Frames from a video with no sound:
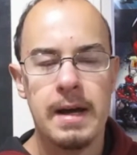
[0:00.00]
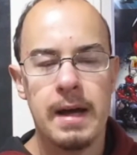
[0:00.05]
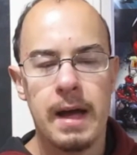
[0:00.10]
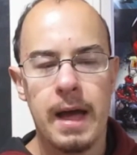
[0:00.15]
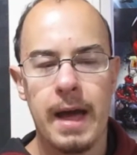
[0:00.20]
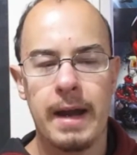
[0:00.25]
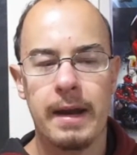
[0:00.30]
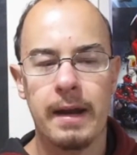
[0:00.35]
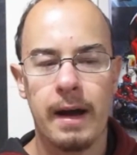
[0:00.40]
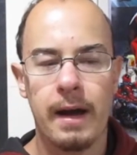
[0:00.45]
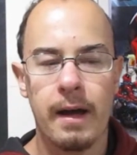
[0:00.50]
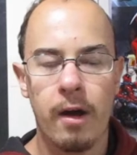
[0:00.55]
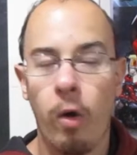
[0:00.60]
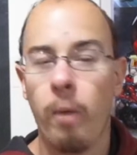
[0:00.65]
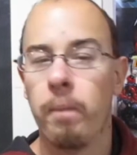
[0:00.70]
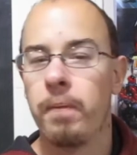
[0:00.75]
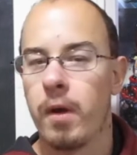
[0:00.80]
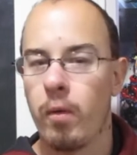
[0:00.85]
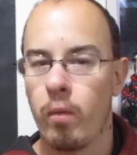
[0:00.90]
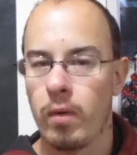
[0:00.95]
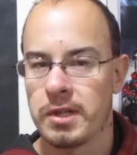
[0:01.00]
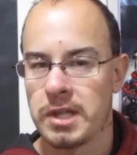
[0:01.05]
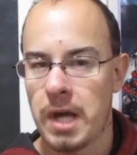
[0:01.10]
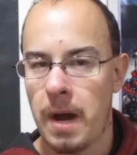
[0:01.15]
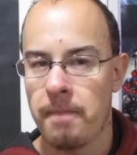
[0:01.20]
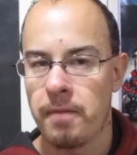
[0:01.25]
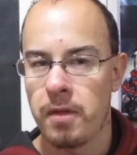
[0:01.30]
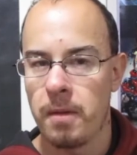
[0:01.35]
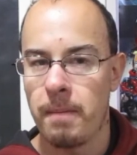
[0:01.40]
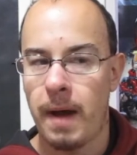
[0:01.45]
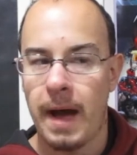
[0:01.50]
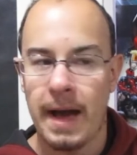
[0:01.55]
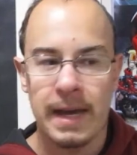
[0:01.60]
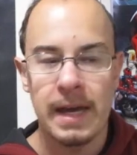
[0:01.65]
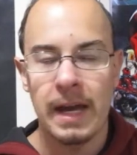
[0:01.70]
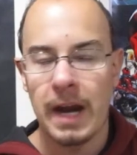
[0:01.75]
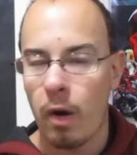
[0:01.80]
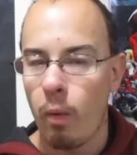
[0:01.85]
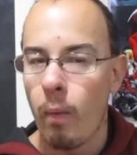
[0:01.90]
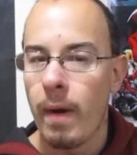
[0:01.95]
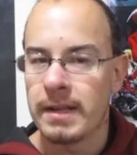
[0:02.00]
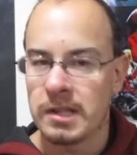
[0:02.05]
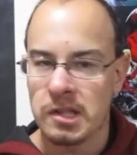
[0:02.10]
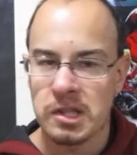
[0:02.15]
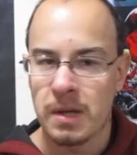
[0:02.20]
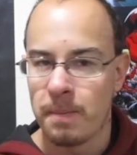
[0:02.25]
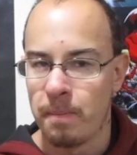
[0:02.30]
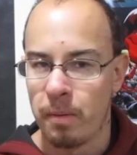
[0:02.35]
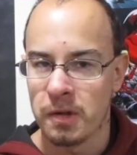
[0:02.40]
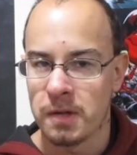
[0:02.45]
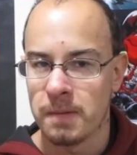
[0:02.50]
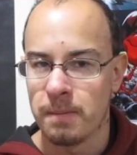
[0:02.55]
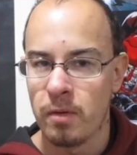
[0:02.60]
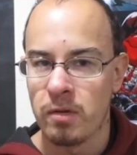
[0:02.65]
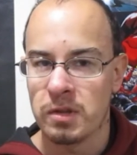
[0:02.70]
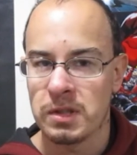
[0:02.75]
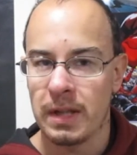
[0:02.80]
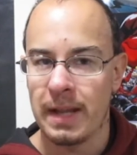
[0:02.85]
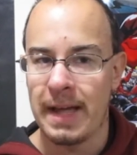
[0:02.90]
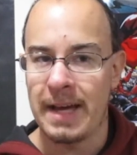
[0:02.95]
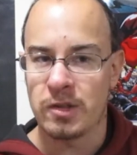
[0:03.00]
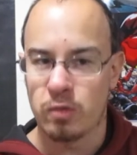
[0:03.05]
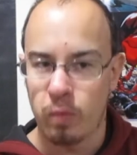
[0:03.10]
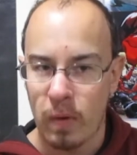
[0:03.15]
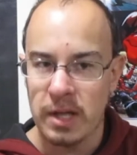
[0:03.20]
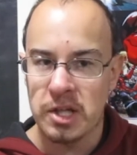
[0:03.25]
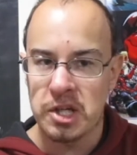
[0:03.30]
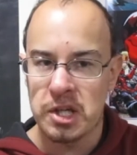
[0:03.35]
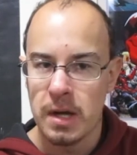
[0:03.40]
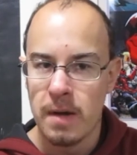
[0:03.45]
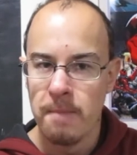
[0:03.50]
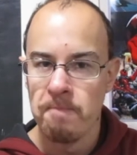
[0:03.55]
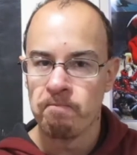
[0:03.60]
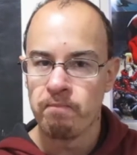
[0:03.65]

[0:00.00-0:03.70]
And hopefully it works out for them. I cannot wait to see Puss in Boots, The Last Wish.